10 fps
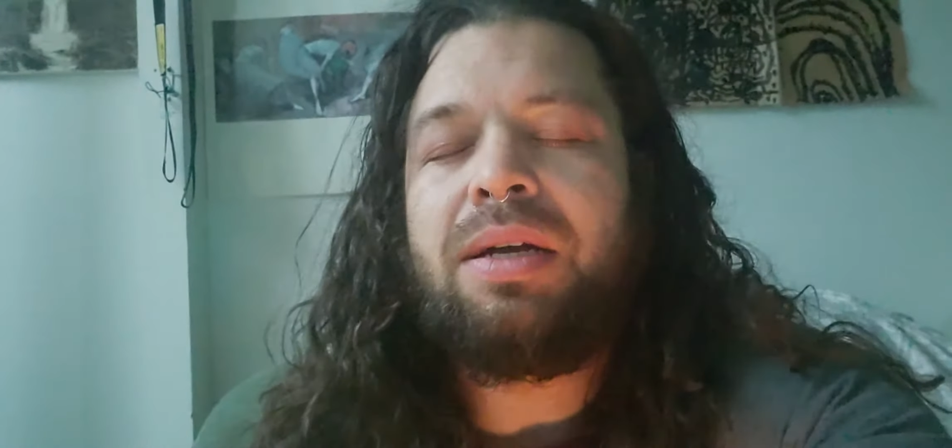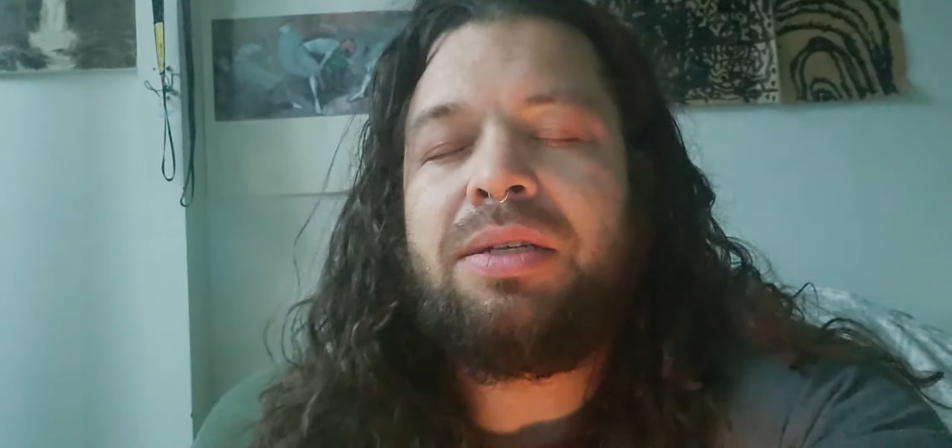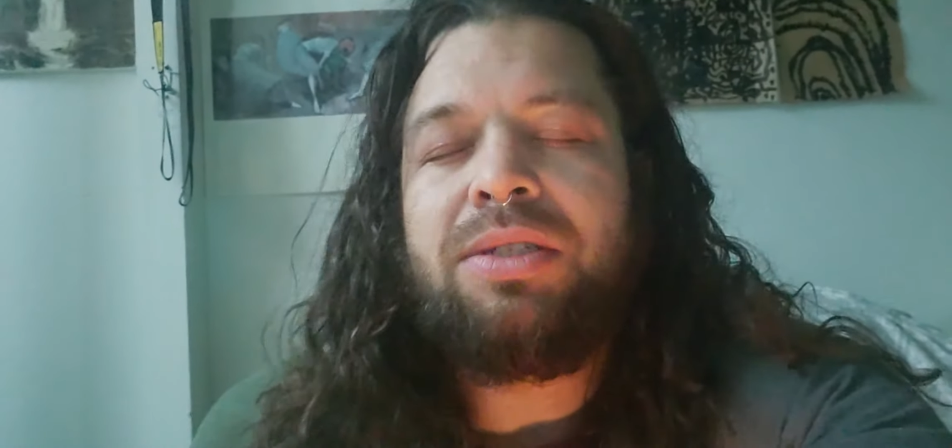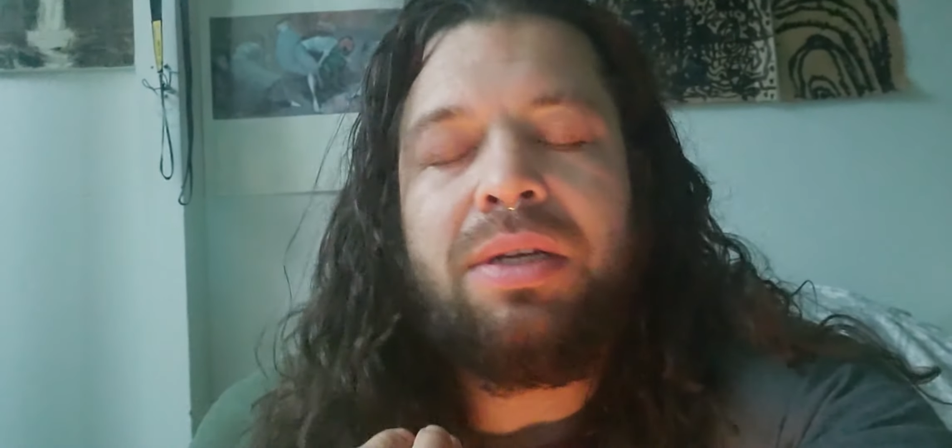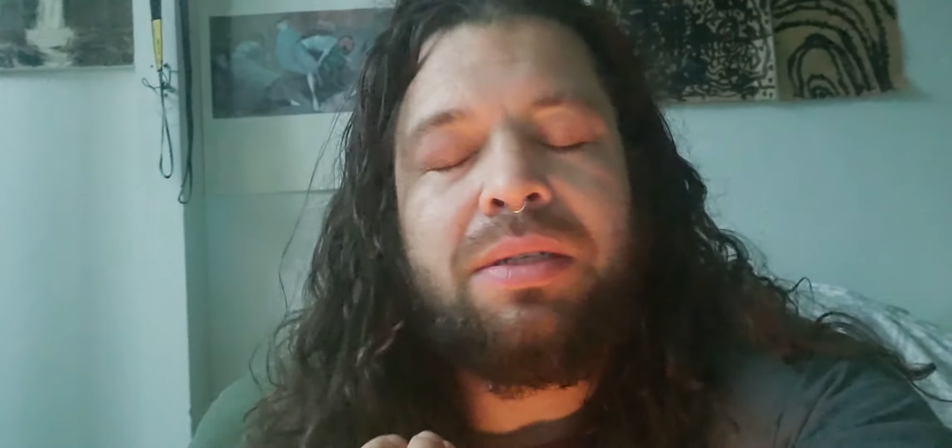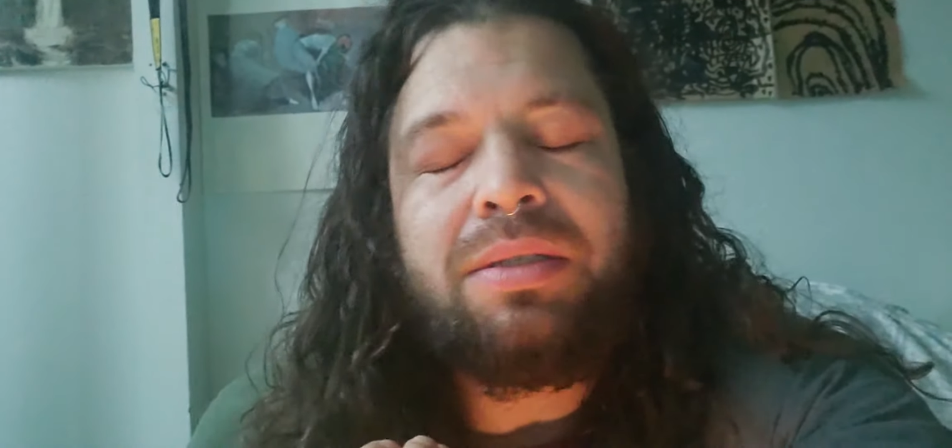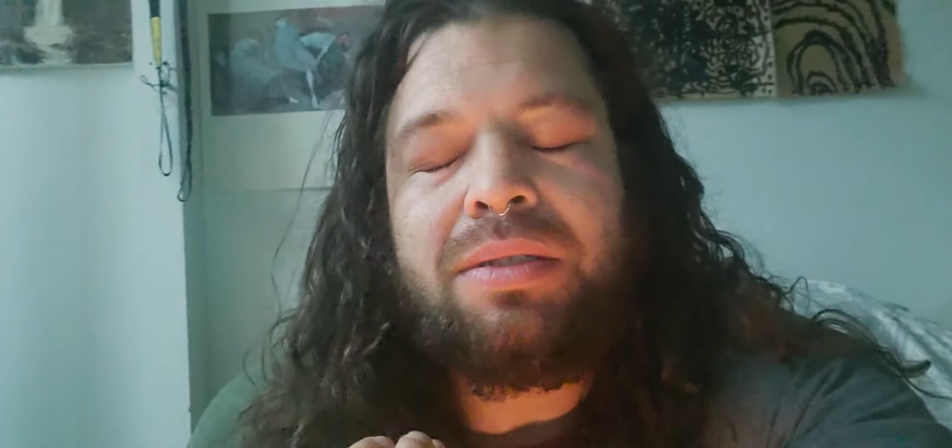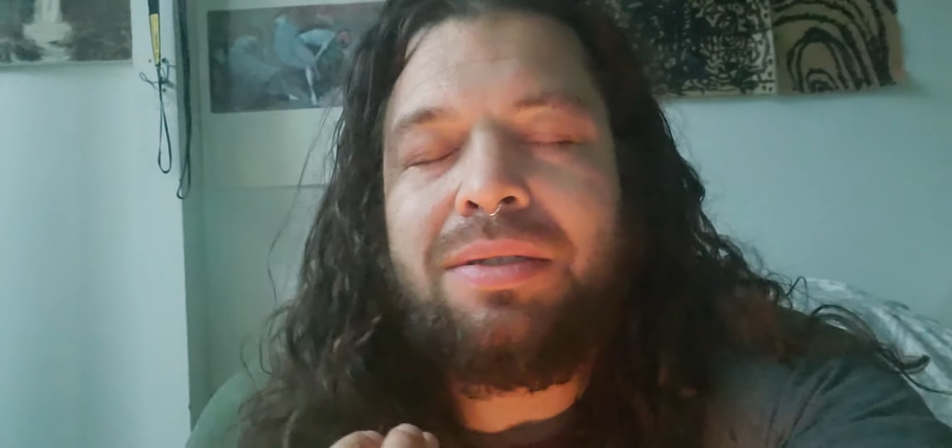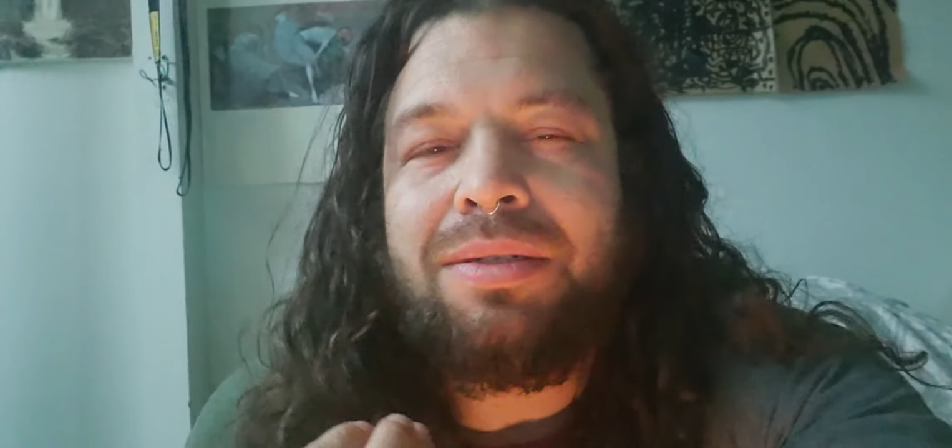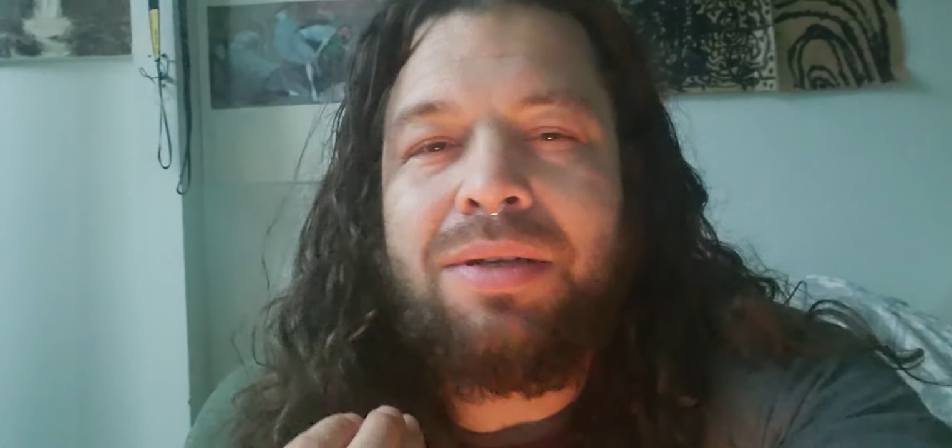
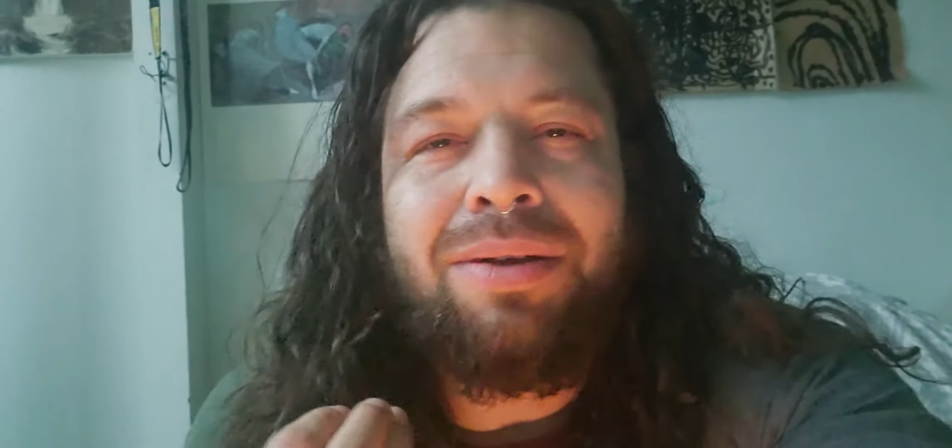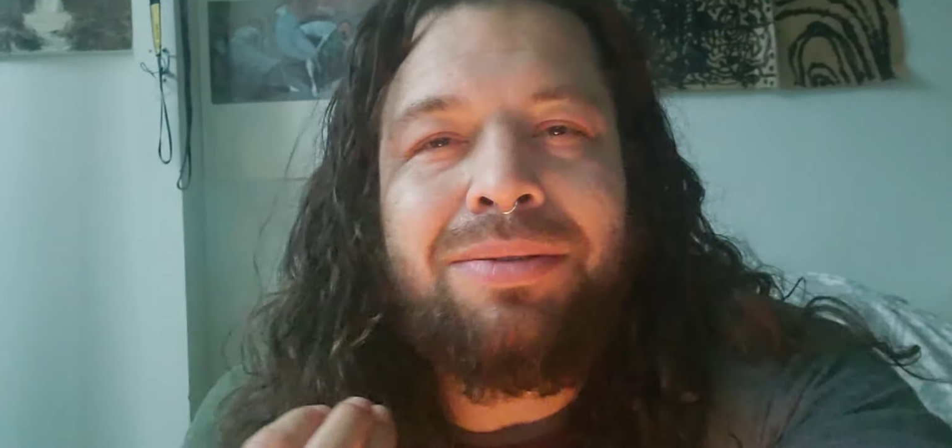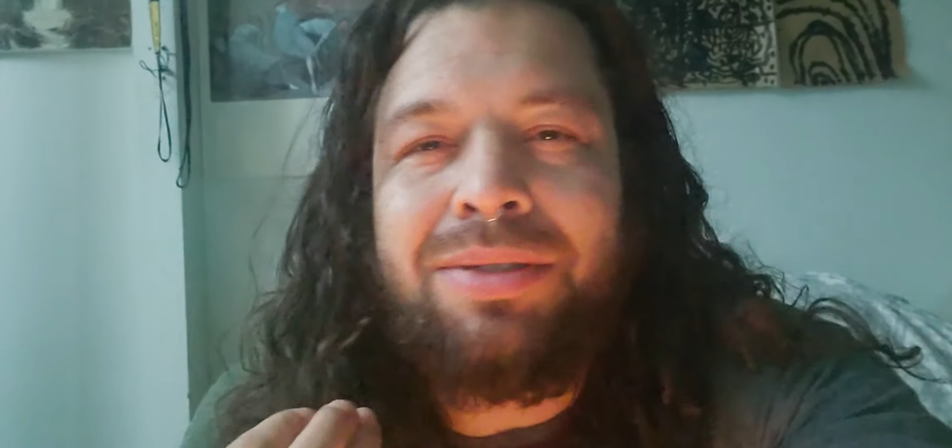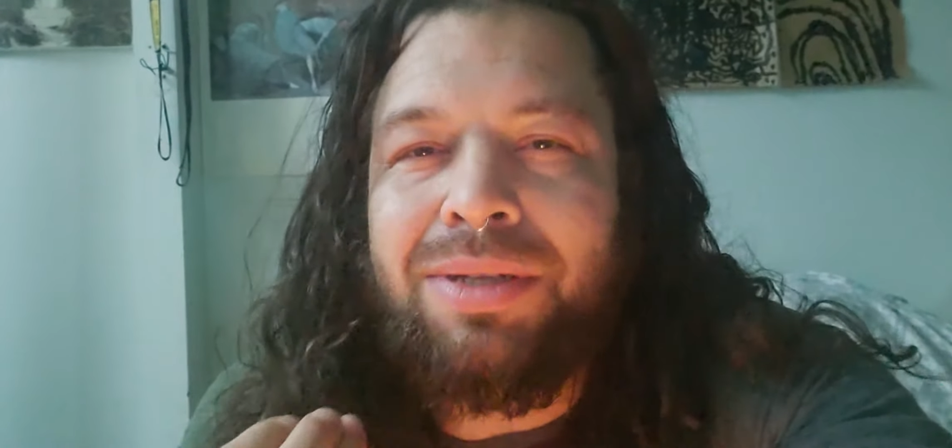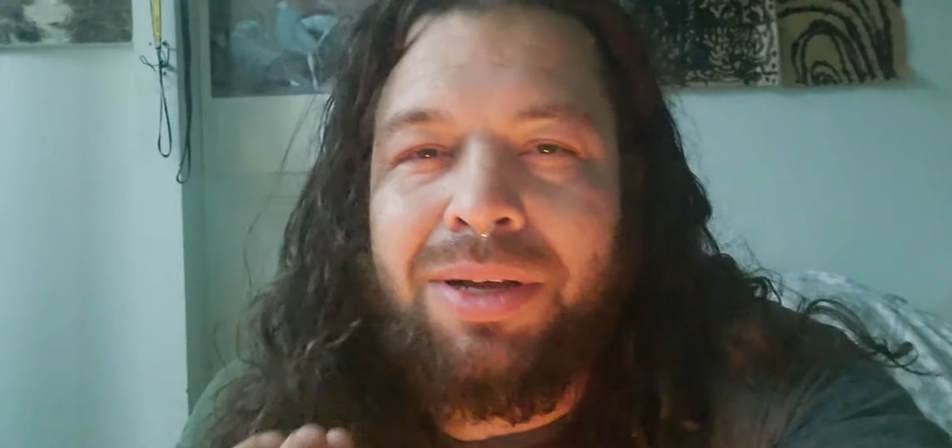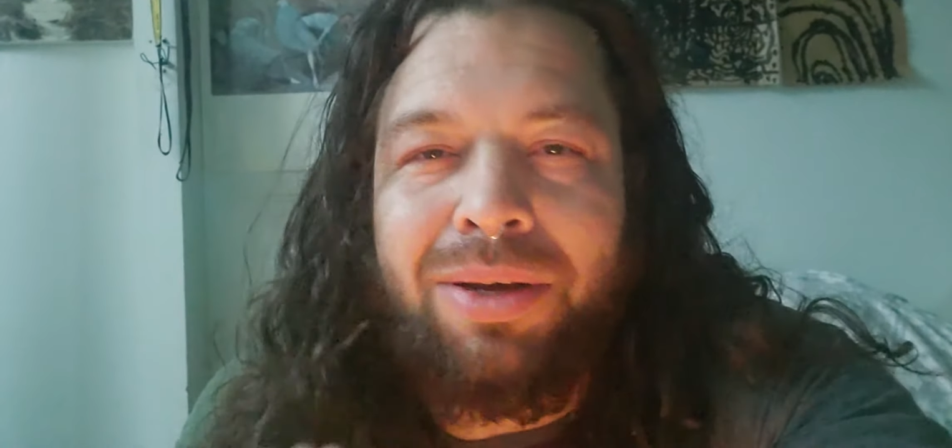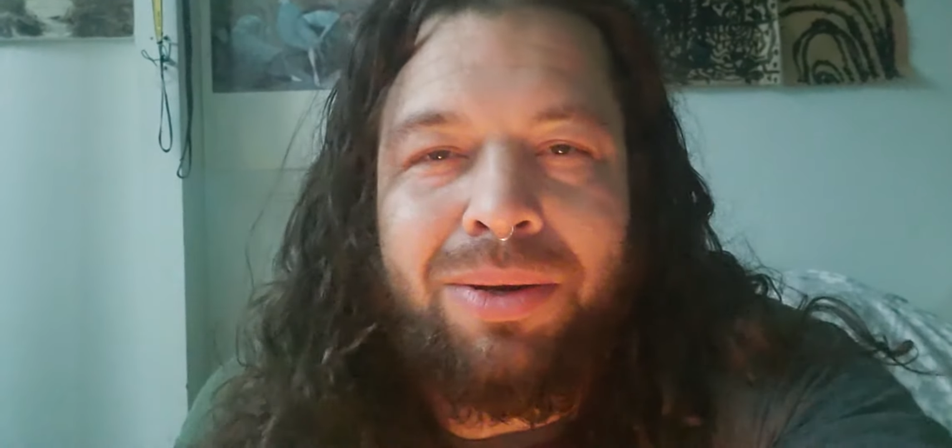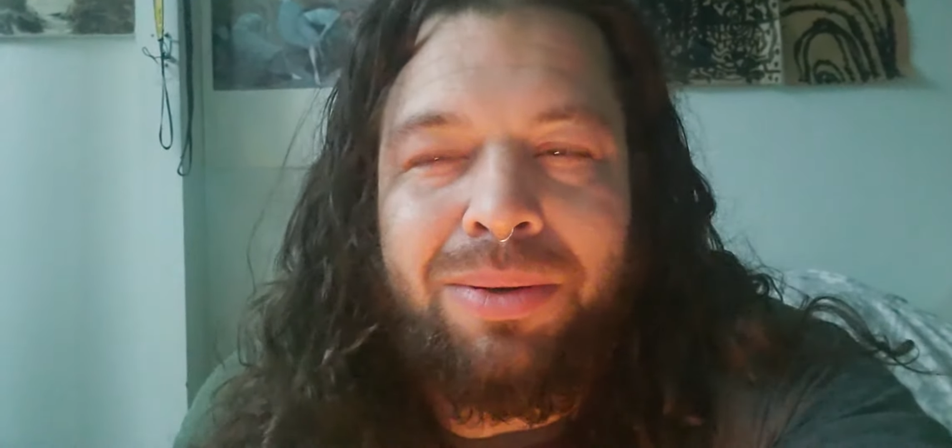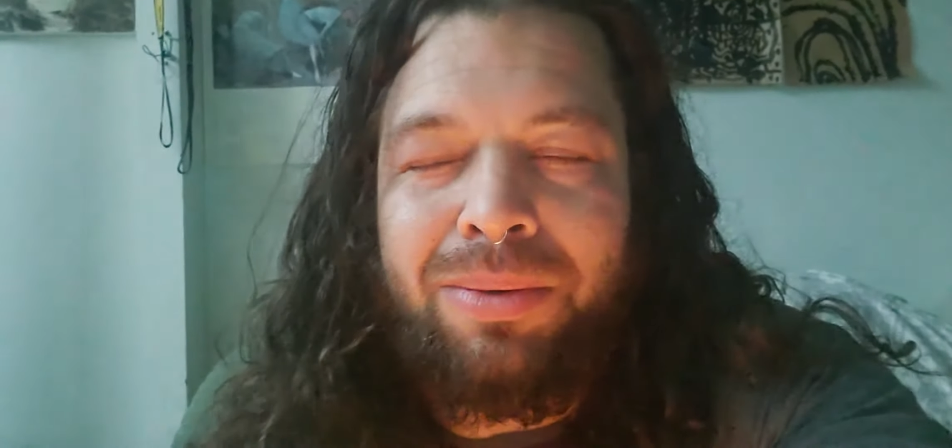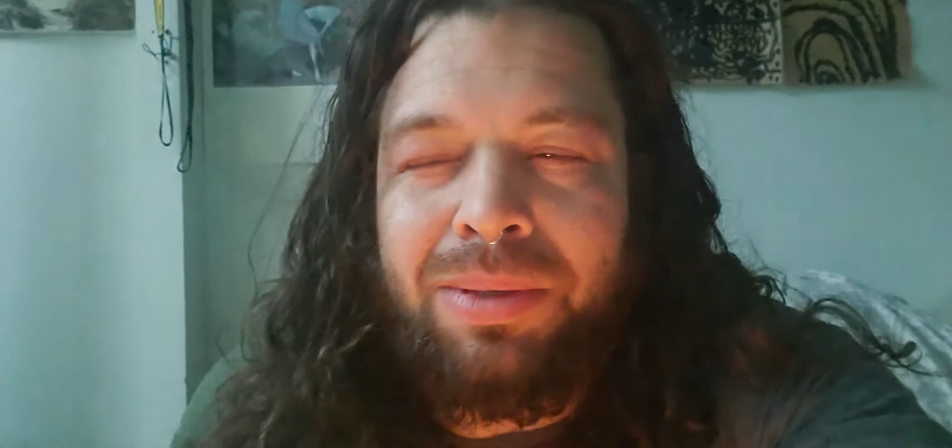Just go
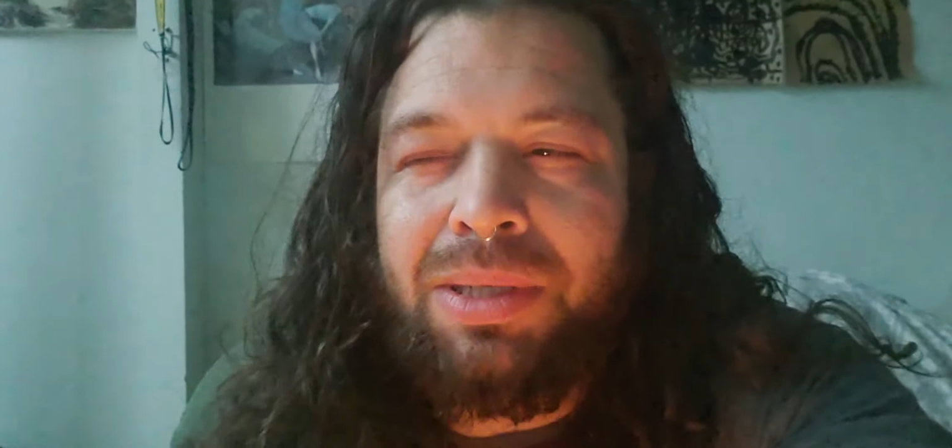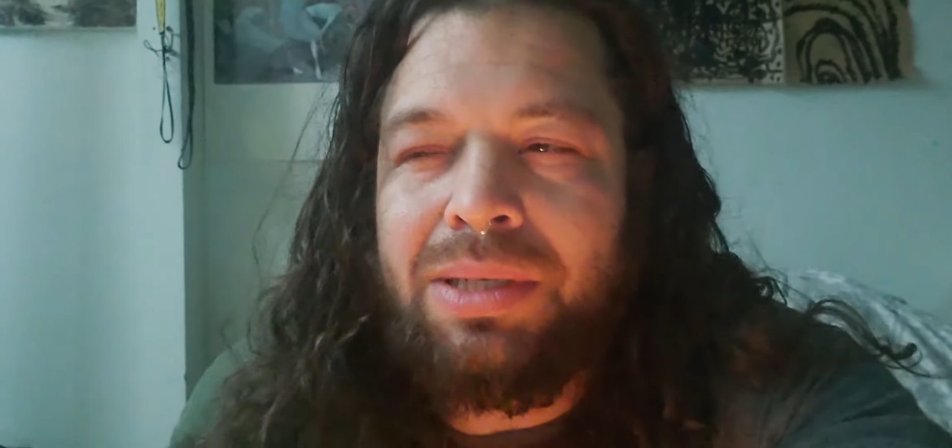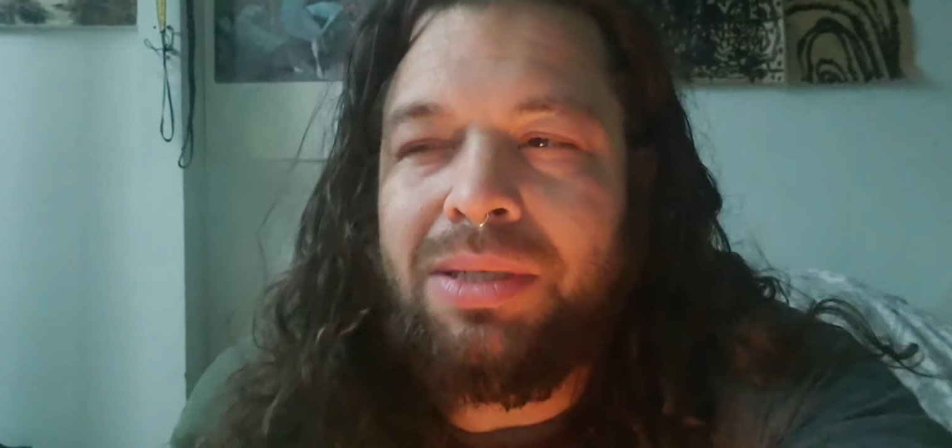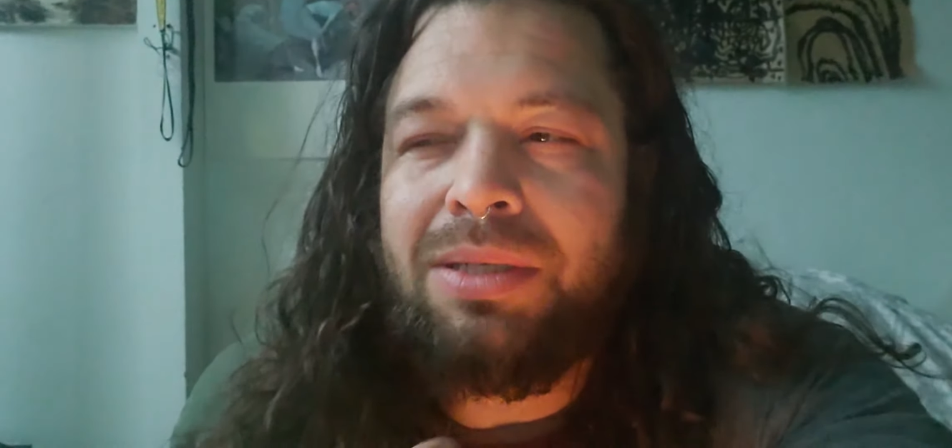slow.